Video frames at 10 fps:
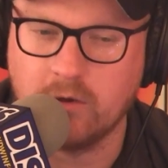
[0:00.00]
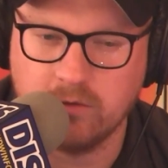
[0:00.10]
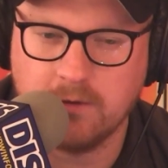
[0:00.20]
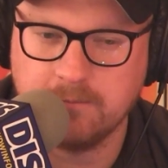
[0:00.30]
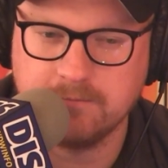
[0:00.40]
Ho,
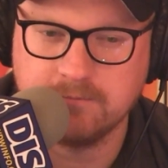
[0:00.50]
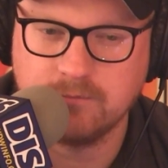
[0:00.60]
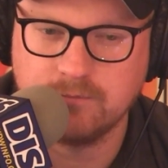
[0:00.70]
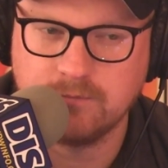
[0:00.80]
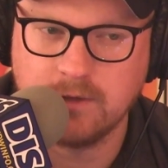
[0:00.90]
though.
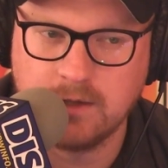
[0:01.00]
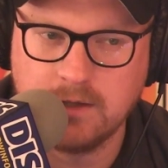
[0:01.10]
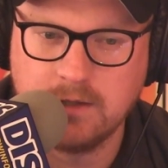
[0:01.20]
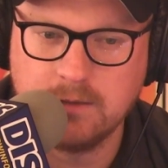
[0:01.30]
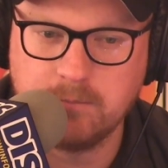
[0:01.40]

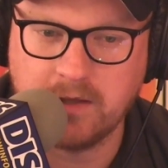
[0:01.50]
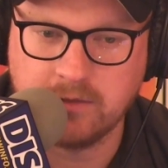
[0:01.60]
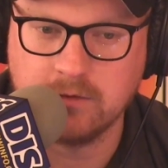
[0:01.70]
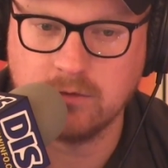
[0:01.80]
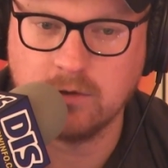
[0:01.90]
I, don't I think
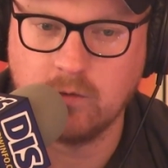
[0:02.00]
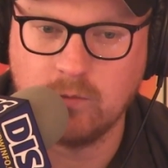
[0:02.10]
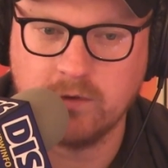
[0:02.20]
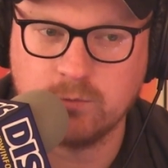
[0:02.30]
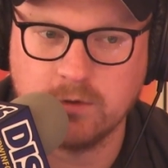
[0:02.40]
know where they're going
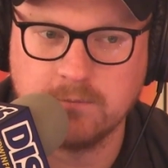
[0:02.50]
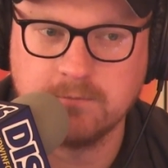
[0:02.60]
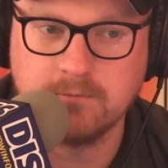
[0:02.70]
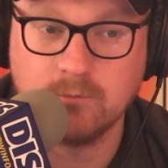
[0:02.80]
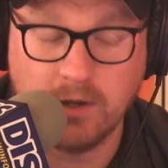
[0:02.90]
is. westward.
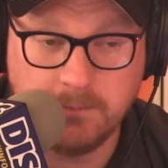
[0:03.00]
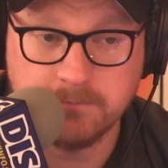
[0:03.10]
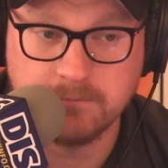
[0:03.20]
What?